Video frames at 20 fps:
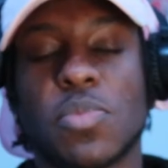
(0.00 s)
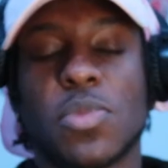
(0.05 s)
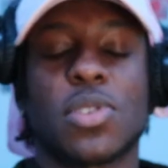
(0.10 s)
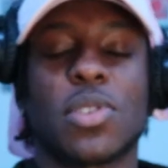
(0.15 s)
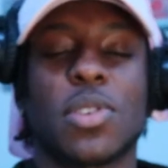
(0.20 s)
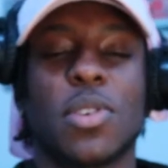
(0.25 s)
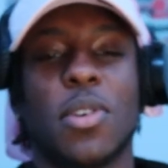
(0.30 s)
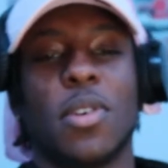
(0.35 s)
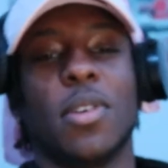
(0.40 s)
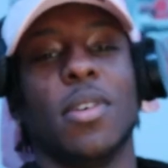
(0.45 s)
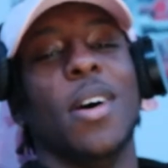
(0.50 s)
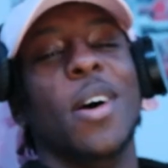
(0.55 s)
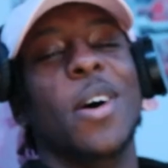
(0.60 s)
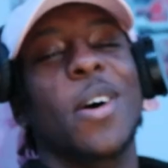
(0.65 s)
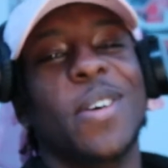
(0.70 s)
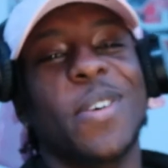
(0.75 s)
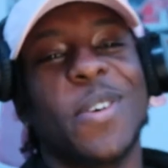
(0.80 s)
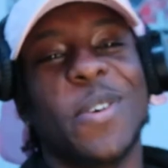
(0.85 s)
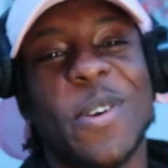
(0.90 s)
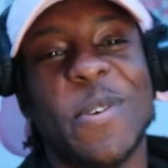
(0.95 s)
So
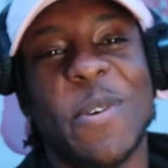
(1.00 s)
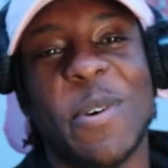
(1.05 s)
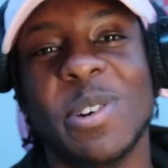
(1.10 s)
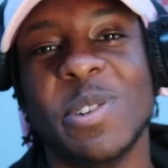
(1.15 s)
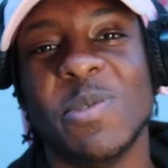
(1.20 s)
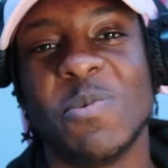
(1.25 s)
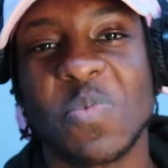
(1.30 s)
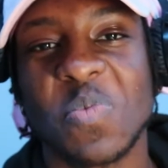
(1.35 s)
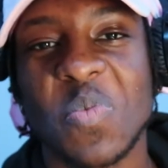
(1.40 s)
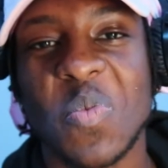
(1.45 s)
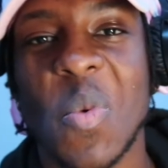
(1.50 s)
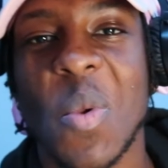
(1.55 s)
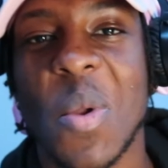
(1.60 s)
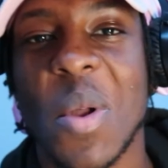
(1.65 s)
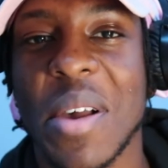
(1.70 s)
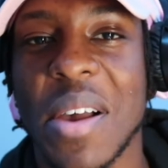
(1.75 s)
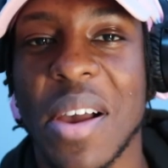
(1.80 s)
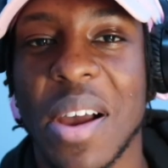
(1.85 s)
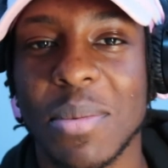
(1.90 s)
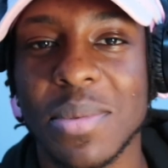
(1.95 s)
I'm
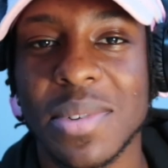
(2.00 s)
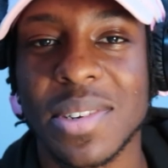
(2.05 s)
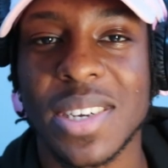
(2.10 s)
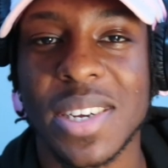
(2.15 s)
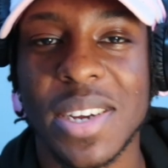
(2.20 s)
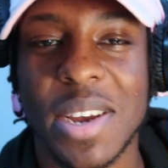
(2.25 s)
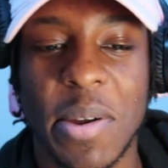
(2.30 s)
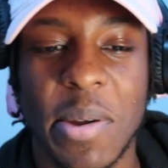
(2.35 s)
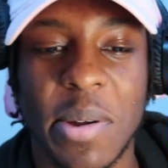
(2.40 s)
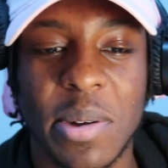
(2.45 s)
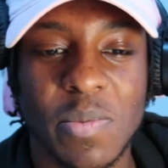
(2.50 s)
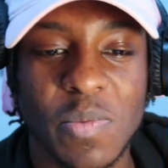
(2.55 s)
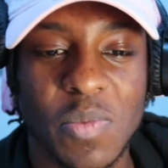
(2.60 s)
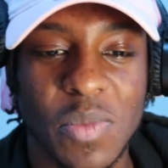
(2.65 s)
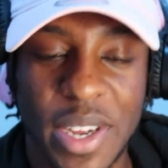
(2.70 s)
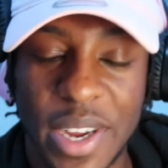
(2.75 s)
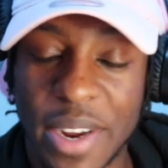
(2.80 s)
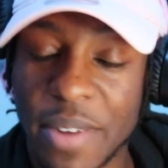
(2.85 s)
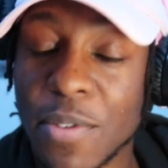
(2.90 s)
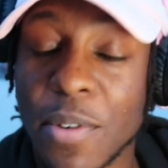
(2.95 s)
gonna say it,
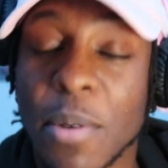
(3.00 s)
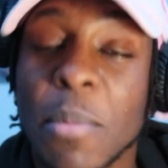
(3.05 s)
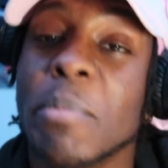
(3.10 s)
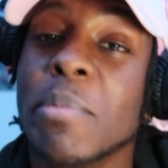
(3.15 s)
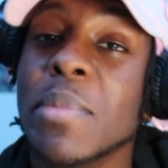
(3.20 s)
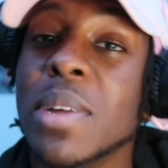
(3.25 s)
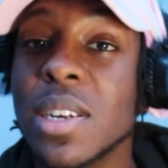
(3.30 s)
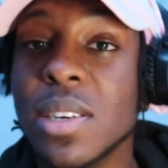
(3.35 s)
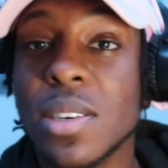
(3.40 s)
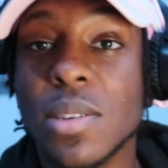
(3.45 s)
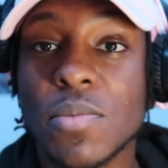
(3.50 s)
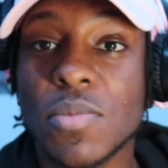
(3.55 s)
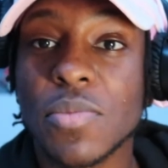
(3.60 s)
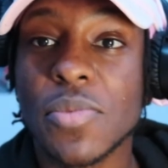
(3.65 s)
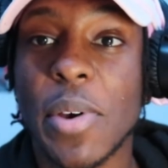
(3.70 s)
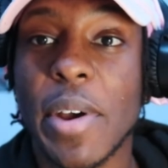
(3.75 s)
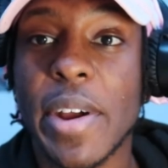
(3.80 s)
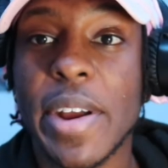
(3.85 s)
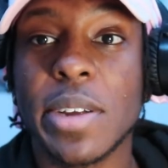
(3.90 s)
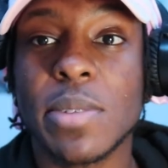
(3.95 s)
like for me,
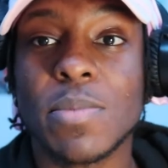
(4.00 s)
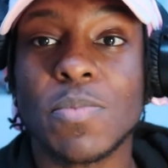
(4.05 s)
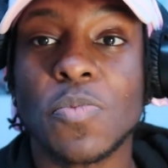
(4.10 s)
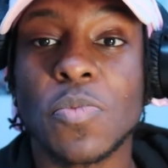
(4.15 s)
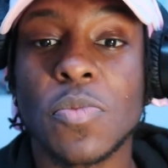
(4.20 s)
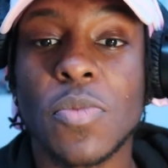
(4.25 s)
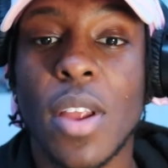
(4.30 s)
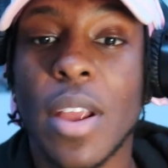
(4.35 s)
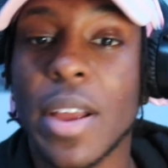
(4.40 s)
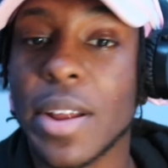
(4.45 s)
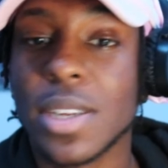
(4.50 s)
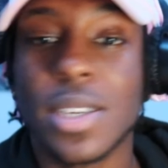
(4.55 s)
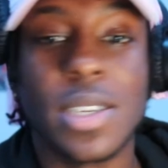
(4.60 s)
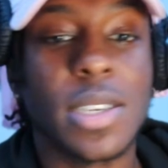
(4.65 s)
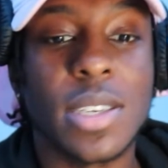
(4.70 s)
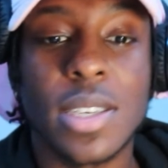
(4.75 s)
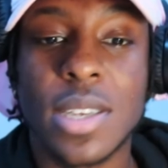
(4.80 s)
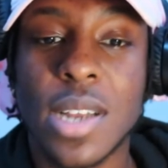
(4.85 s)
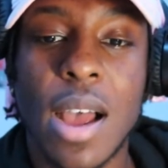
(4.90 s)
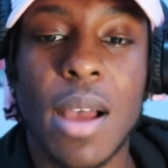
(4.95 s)
right? This
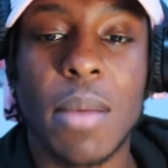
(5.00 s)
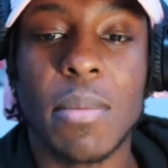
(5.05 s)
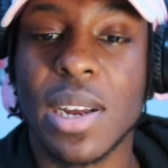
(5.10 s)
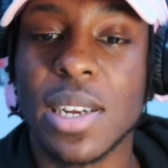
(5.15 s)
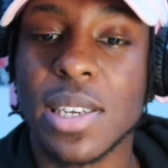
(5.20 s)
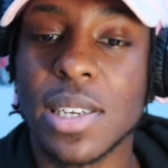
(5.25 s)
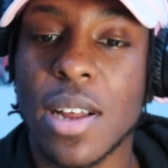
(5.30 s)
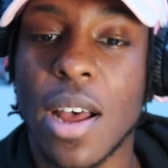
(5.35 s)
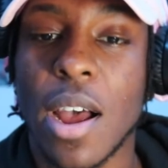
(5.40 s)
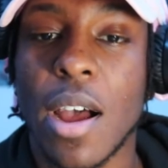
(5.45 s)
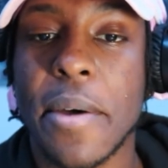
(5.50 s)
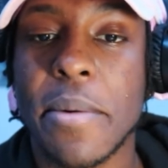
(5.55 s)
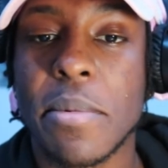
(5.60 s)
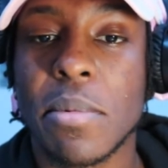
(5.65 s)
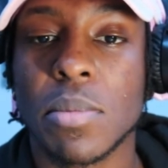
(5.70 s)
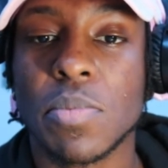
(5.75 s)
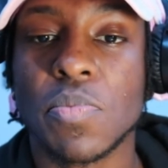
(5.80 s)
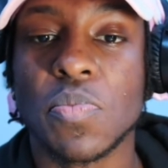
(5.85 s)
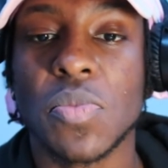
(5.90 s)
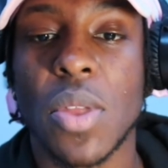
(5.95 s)
is not my style,
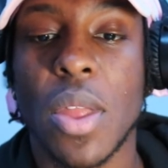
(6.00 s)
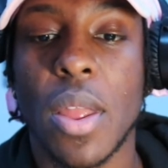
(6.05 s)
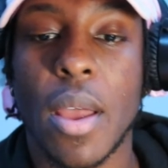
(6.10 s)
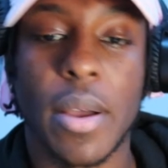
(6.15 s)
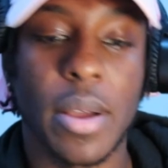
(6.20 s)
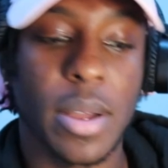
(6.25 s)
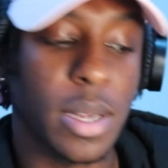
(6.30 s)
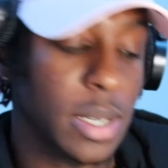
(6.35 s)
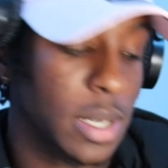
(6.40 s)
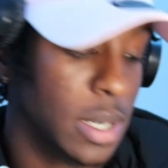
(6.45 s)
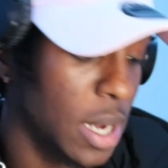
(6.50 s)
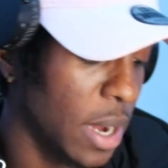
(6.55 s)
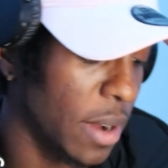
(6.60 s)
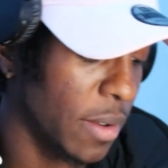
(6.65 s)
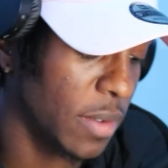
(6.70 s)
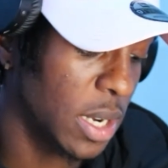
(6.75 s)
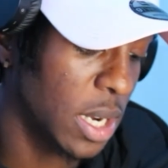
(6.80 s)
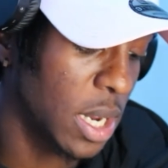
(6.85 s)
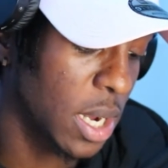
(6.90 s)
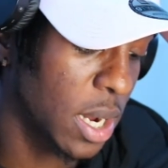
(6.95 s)
because
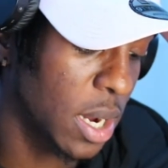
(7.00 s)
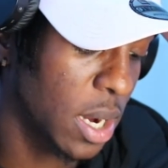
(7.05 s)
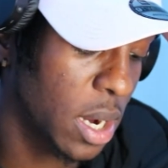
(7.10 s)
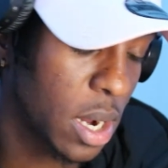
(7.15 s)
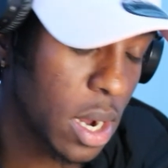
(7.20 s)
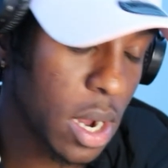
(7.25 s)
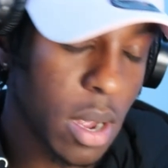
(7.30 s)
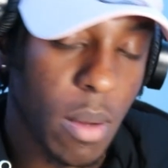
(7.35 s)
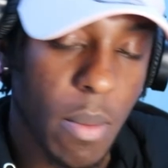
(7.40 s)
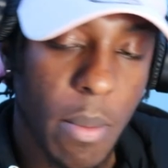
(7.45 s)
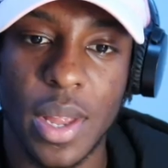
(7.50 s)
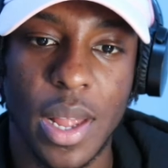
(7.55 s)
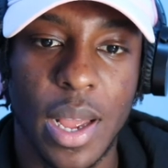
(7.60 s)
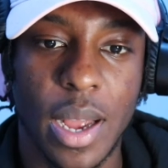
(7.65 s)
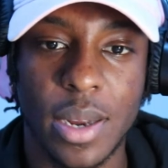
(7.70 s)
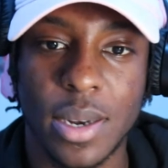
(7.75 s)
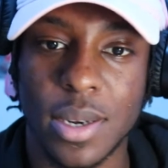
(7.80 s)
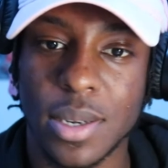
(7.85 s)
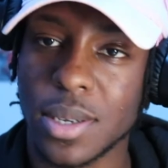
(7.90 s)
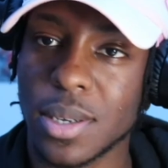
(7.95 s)
everything in here,
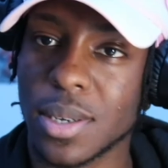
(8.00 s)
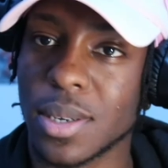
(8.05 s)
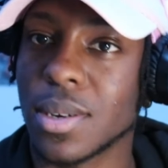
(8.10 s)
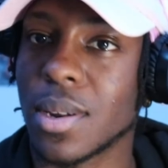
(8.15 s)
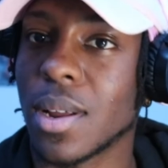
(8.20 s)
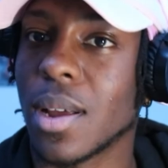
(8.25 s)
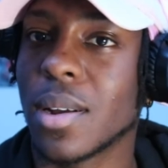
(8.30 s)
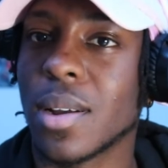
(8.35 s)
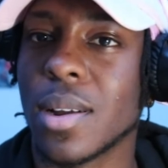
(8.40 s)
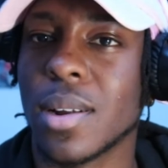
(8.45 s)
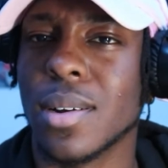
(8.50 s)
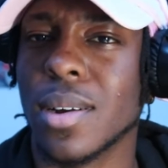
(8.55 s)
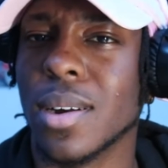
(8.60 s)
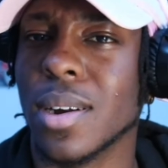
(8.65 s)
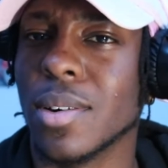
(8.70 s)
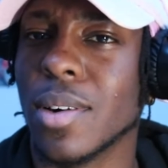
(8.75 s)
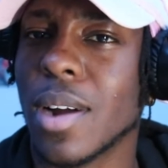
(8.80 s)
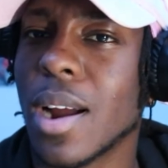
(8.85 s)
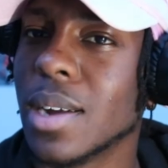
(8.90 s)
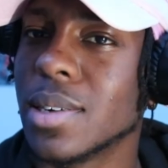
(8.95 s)
like this is kind of
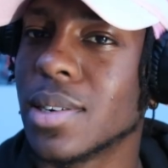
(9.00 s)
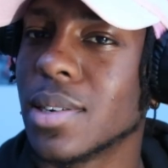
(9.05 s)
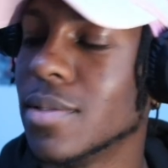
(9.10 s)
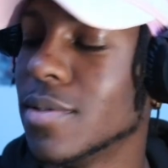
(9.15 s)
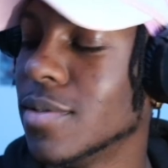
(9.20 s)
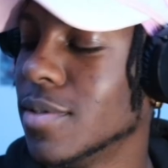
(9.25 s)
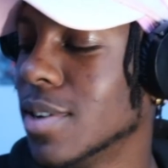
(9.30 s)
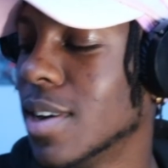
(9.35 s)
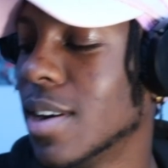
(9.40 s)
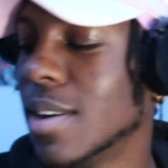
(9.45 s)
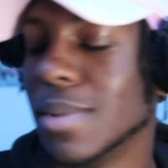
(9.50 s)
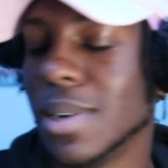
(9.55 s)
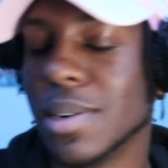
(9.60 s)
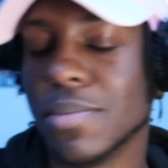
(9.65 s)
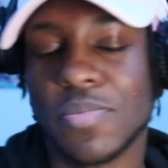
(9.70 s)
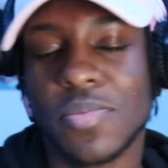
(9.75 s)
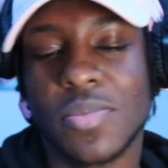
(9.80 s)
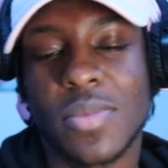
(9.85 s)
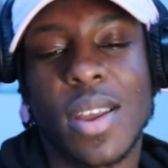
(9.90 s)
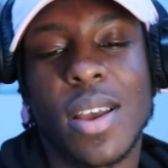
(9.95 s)
aggressive, you know what I
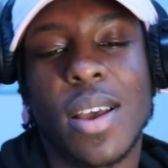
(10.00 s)
mean?